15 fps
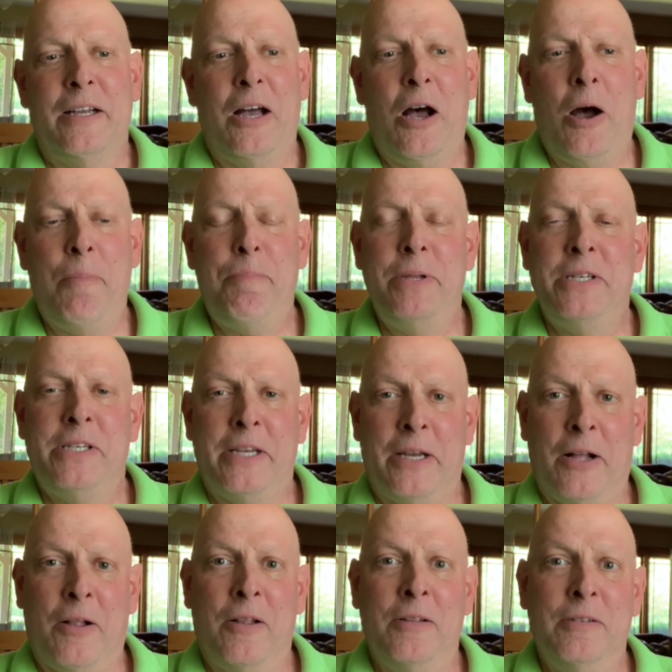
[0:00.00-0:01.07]
up
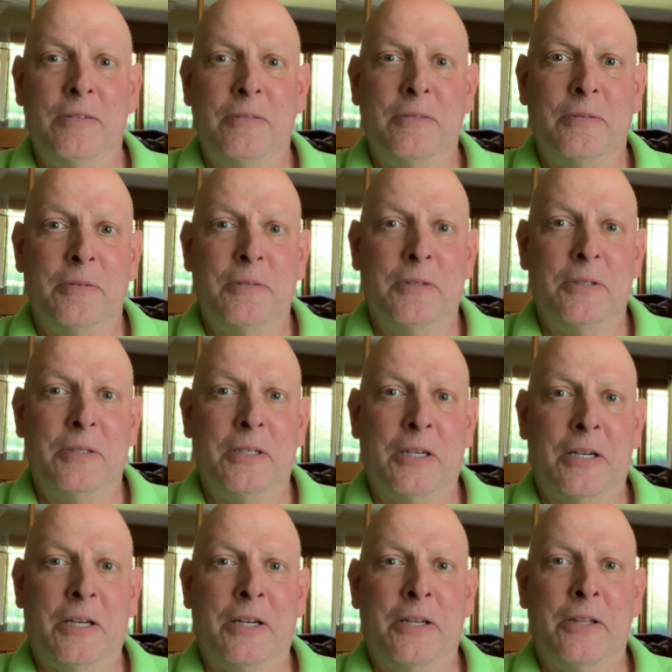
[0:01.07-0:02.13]
until
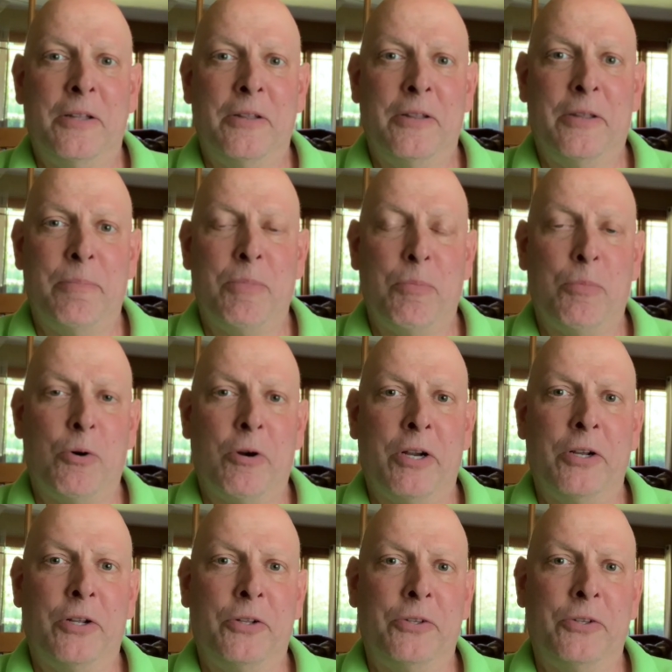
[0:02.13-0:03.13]
the Memorial